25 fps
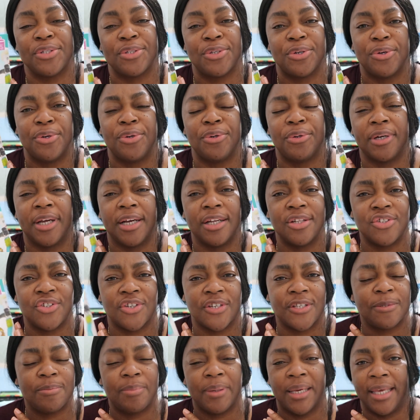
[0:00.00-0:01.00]
So you're not
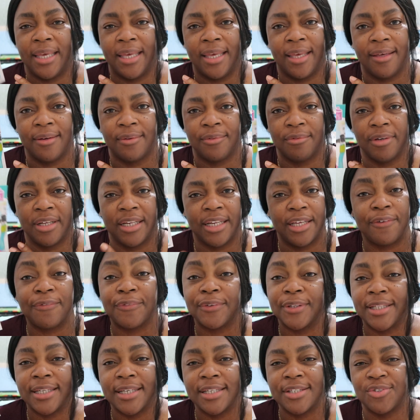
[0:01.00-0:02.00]
just paying really
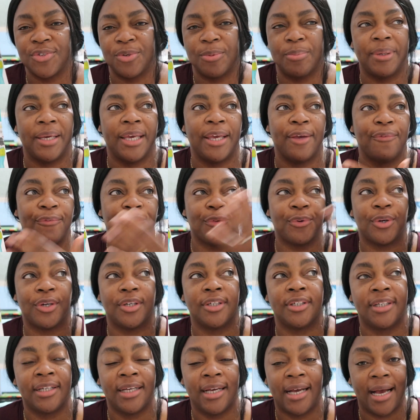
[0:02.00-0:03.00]
for this, you're paying
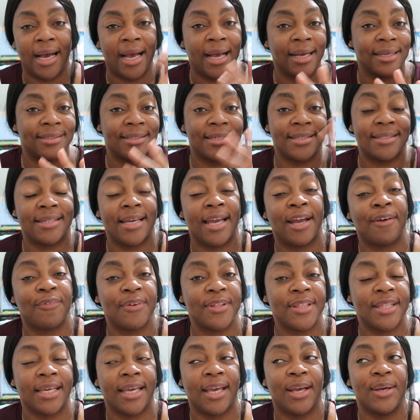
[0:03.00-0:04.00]
for access to
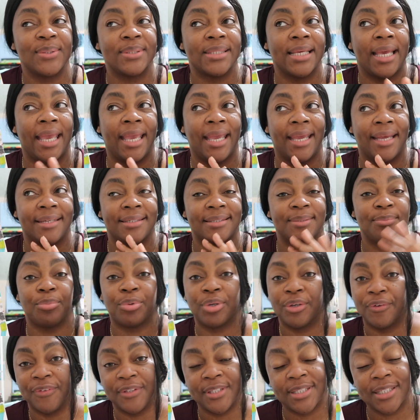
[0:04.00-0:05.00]
everything else and
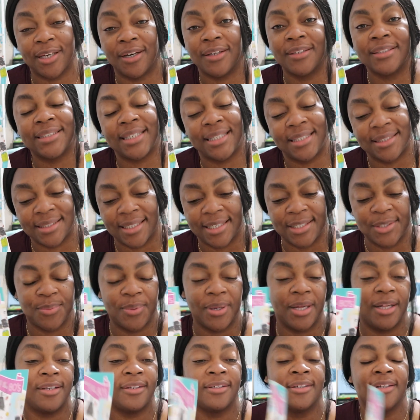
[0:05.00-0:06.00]
previous content as
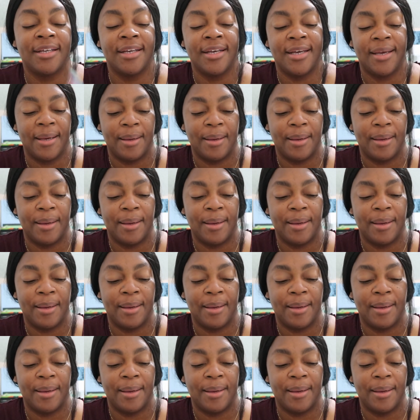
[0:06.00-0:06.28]
well.